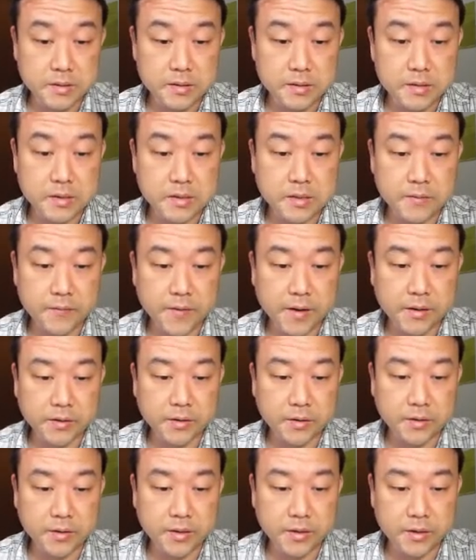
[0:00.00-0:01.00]
This
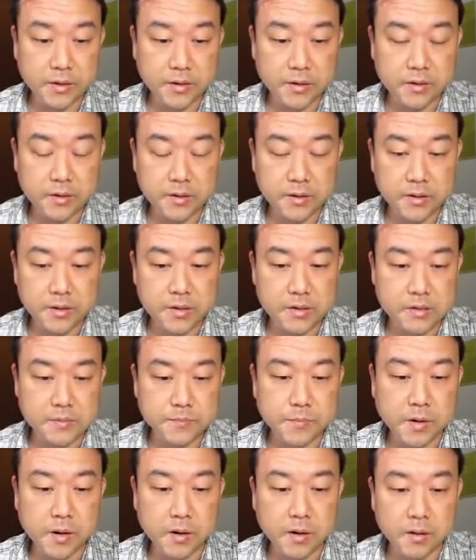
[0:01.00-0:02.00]
vector here is
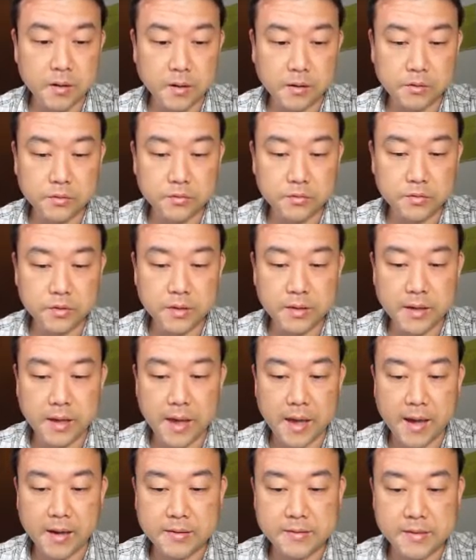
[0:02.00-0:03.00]
parallel to the
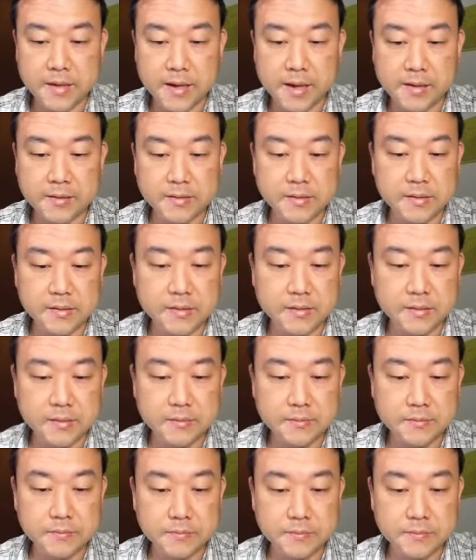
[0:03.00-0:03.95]
x-axis,